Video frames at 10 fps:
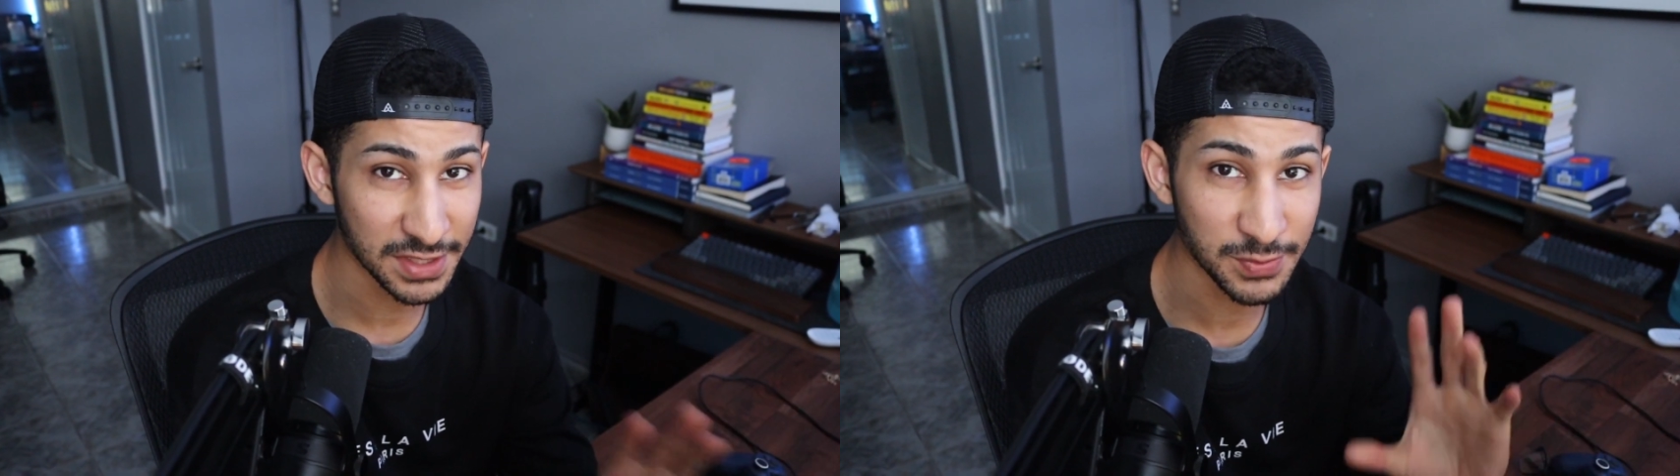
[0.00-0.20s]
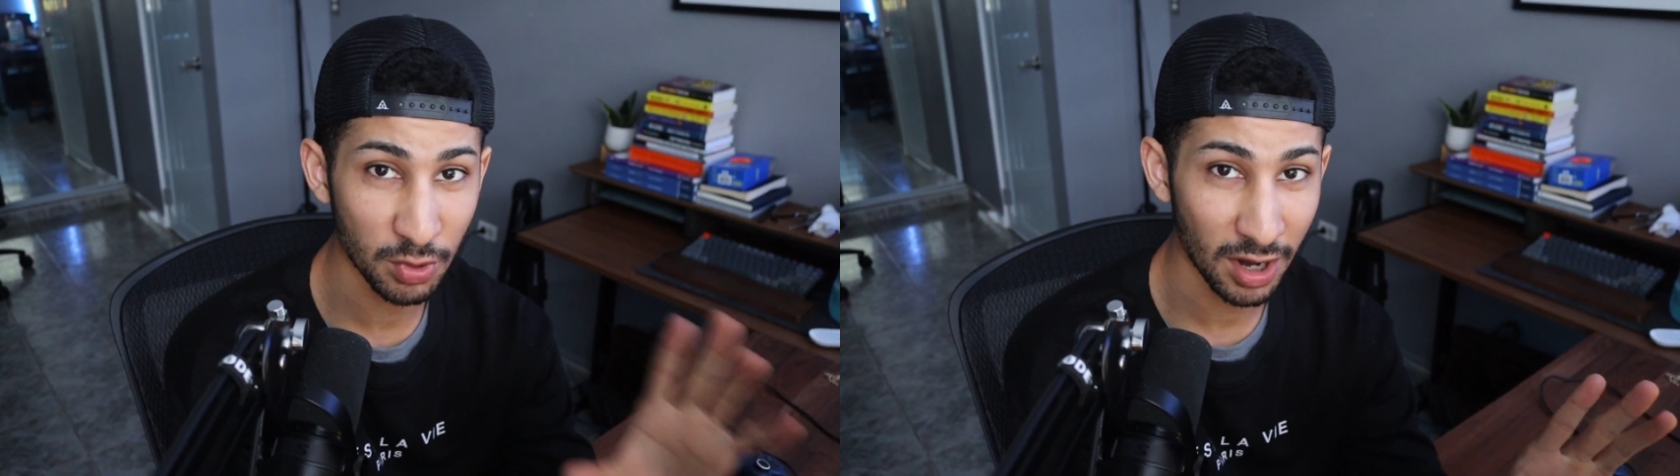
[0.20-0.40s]

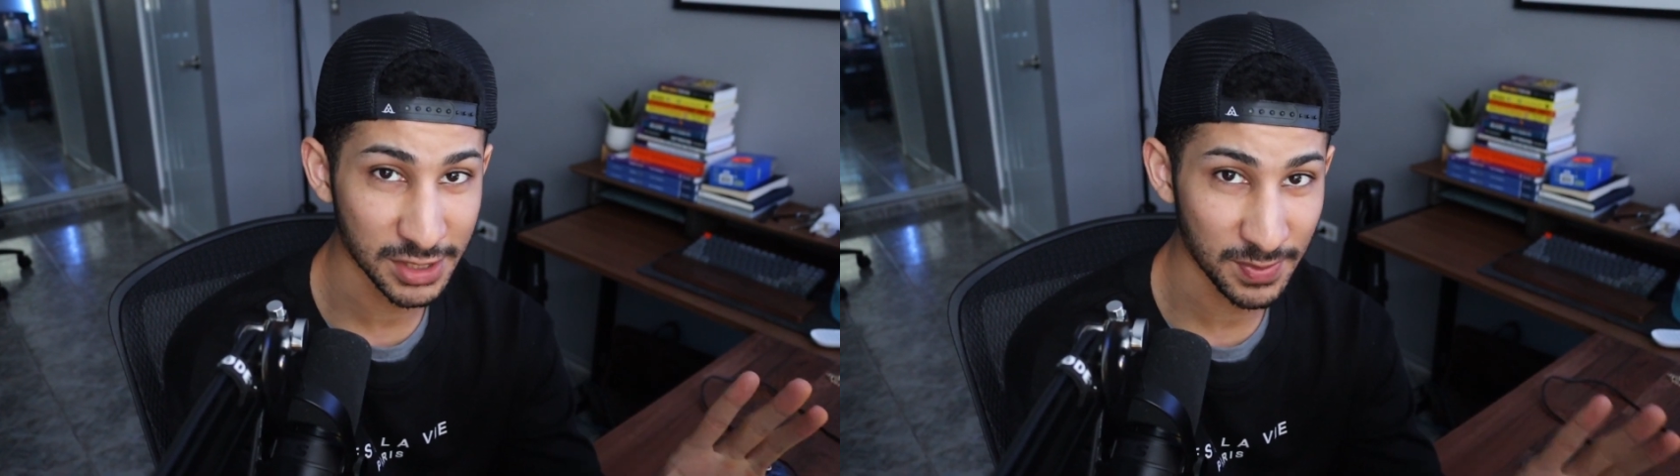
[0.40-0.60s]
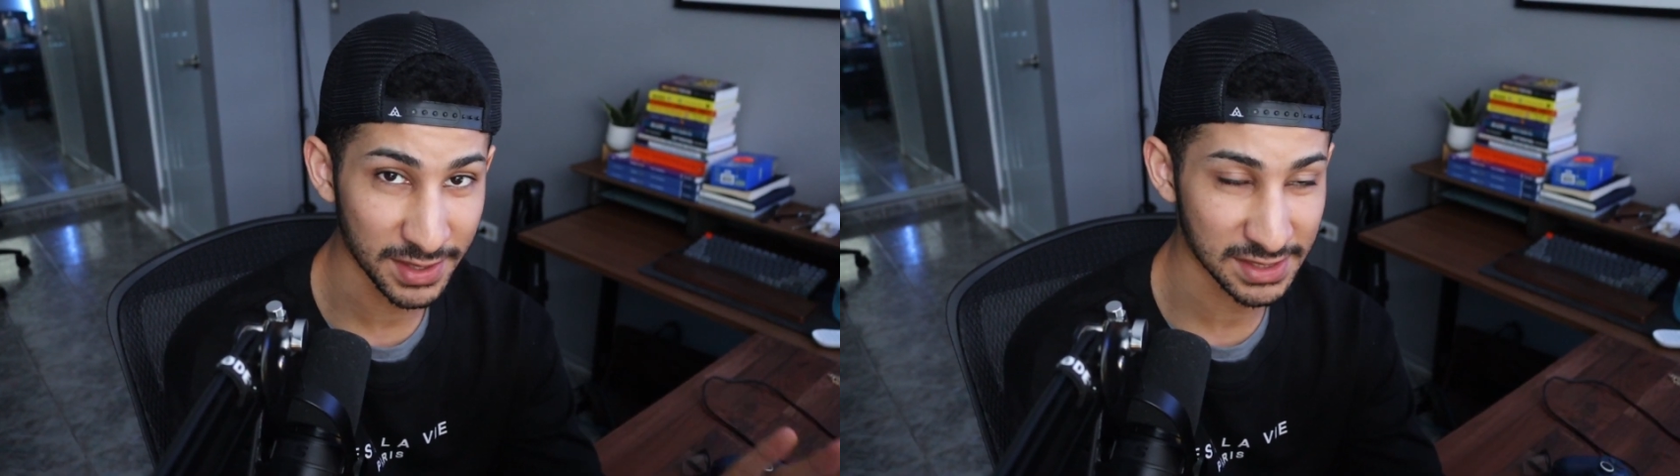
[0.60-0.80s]
these
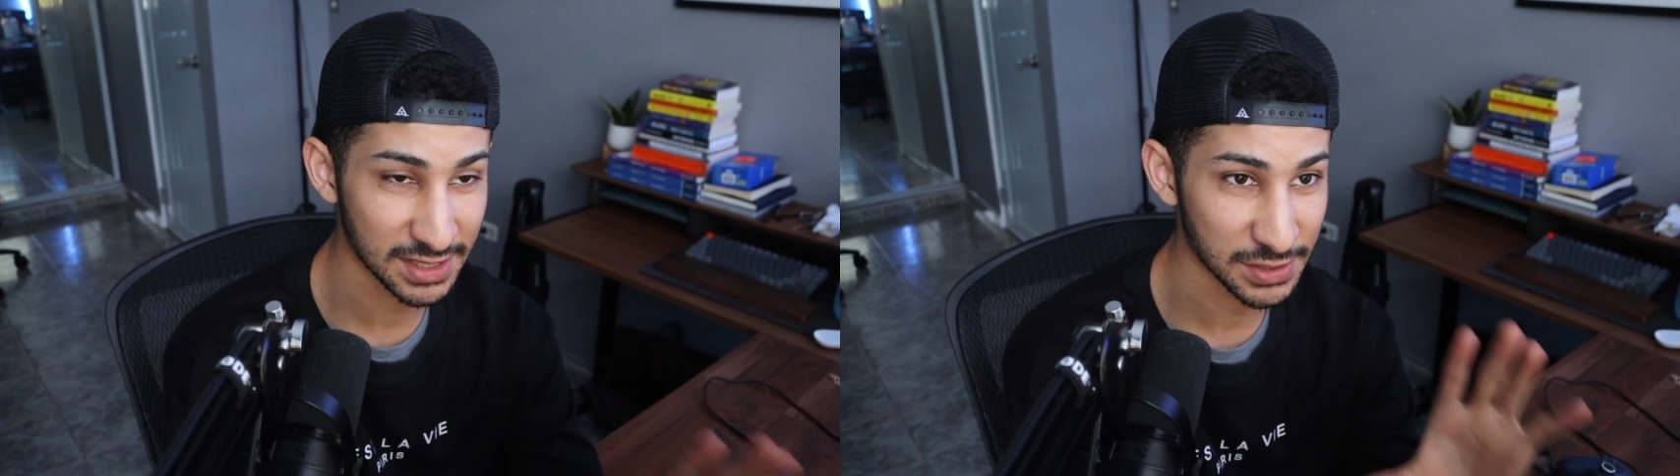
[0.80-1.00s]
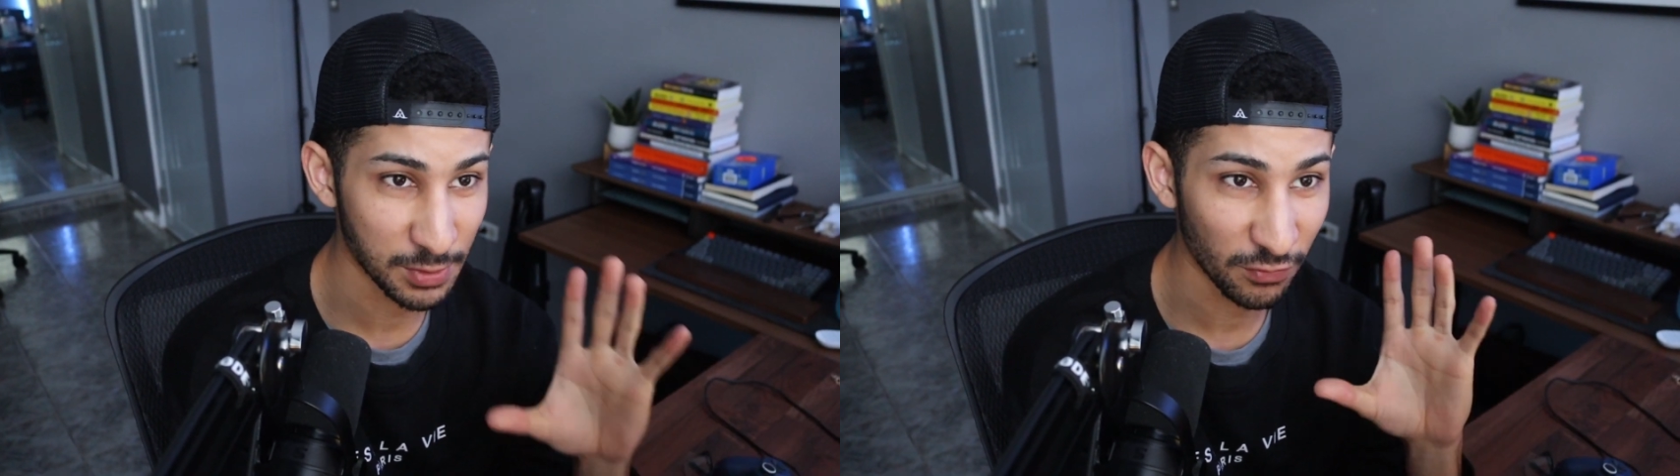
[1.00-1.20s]
prospects
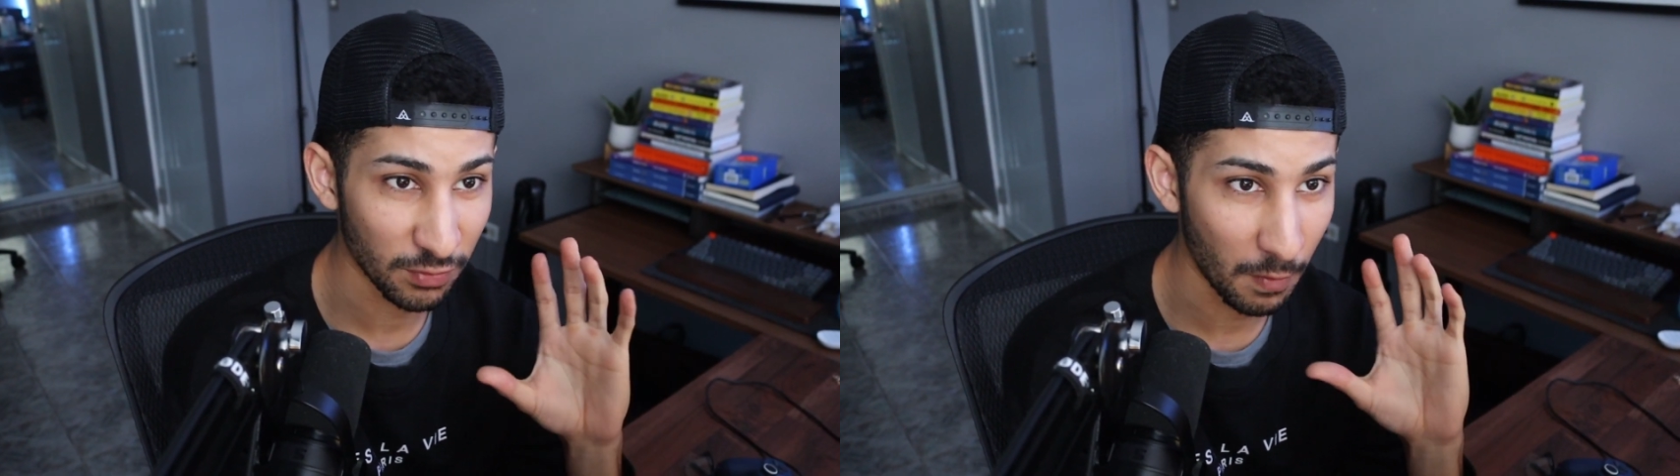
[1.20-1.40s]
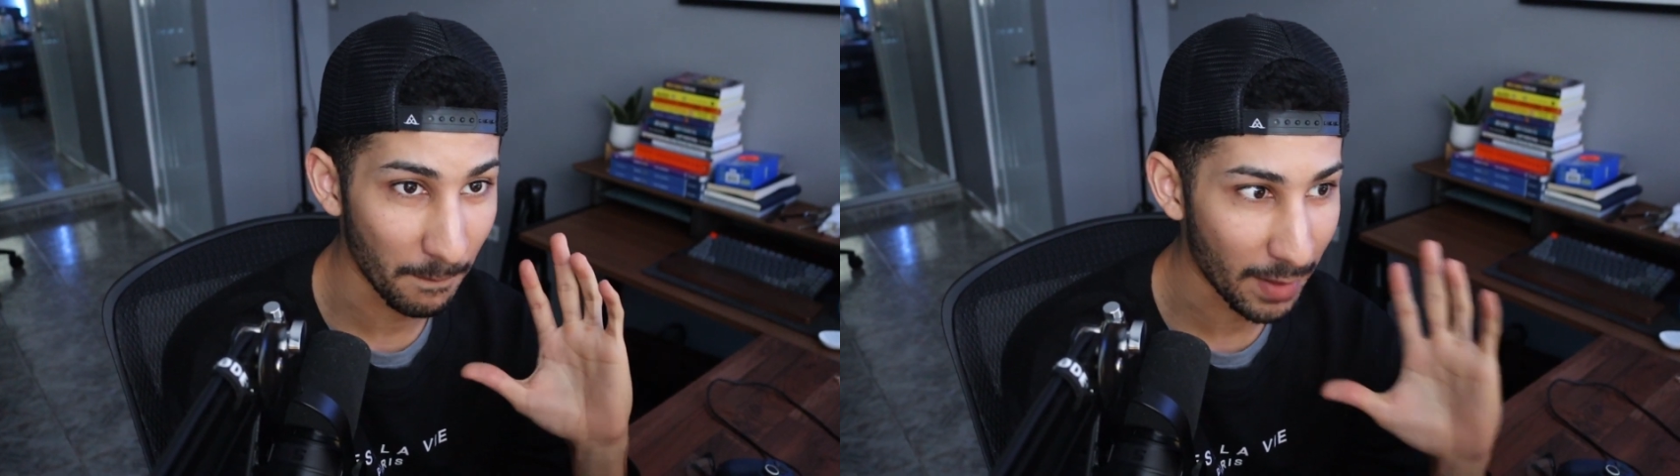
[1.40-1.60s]
can smell
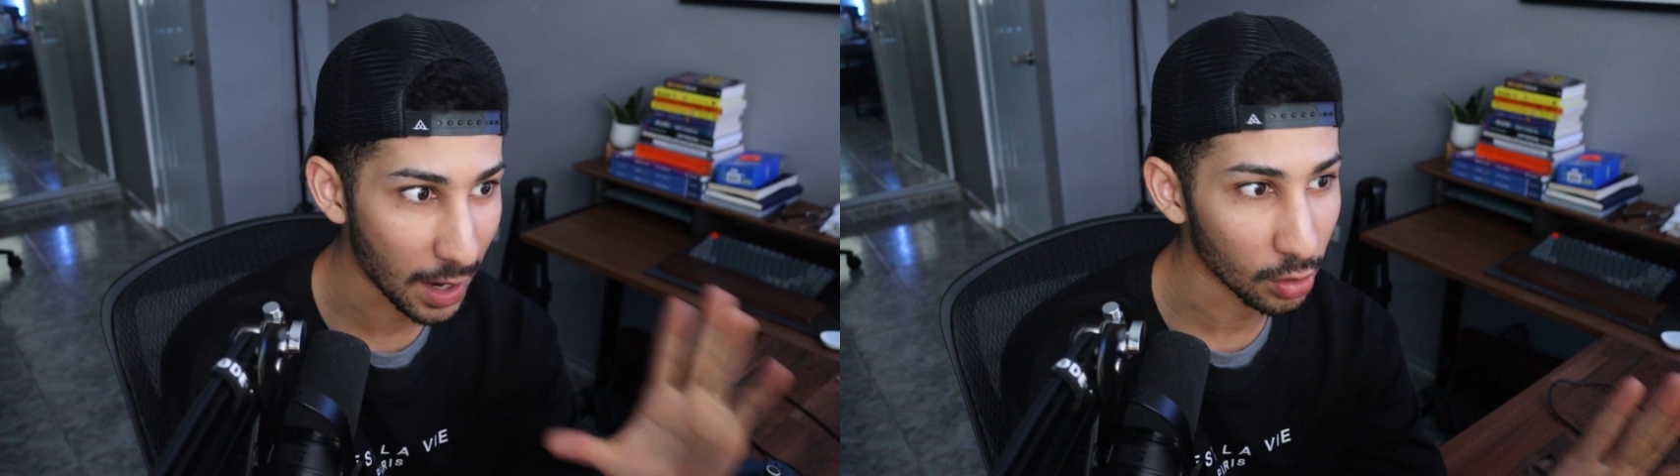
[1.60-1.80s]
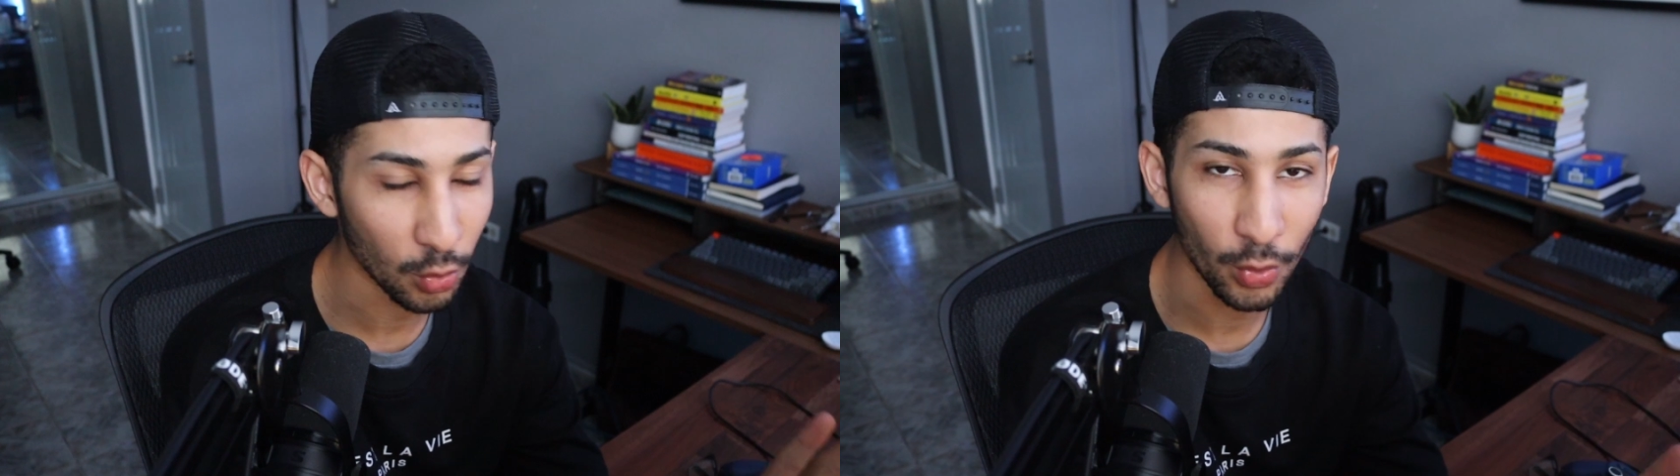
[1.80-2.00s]
from a mile